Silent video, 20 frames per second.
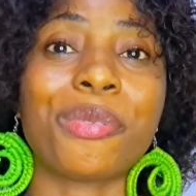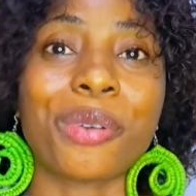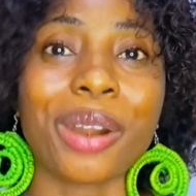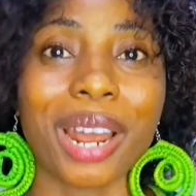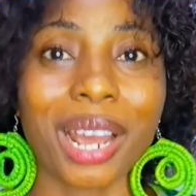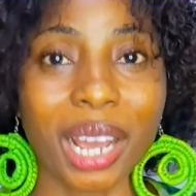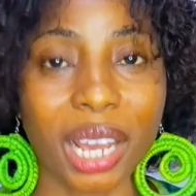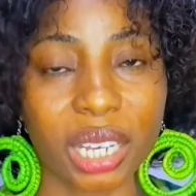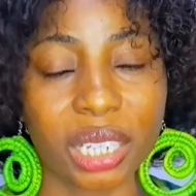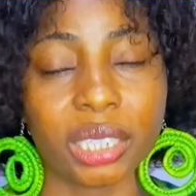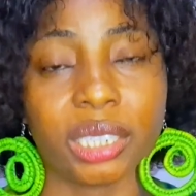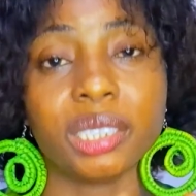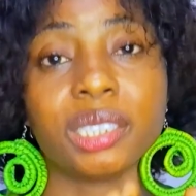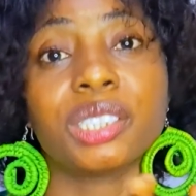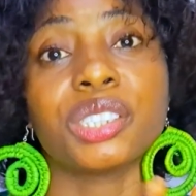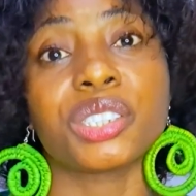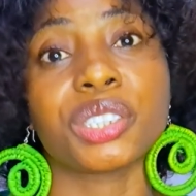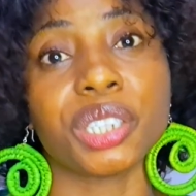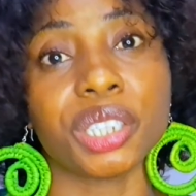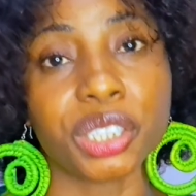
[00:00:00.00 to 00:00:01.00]
rank in
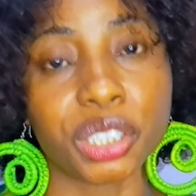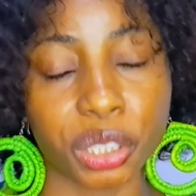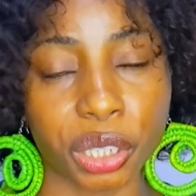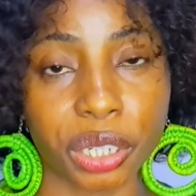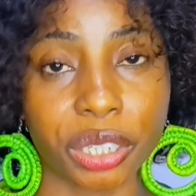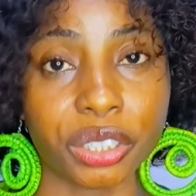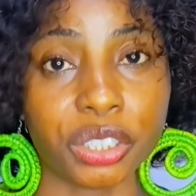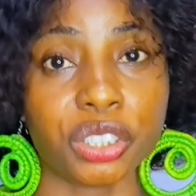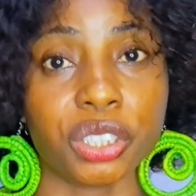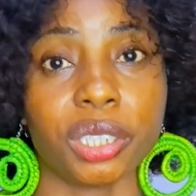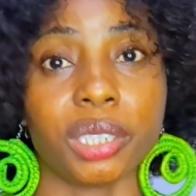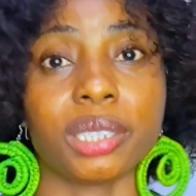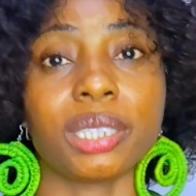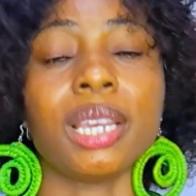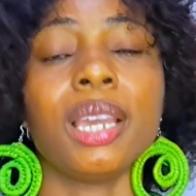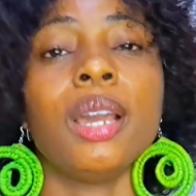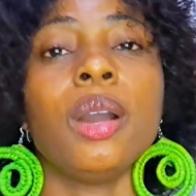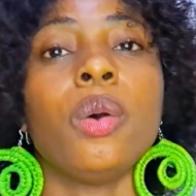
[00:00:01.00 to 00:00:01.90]
search engines.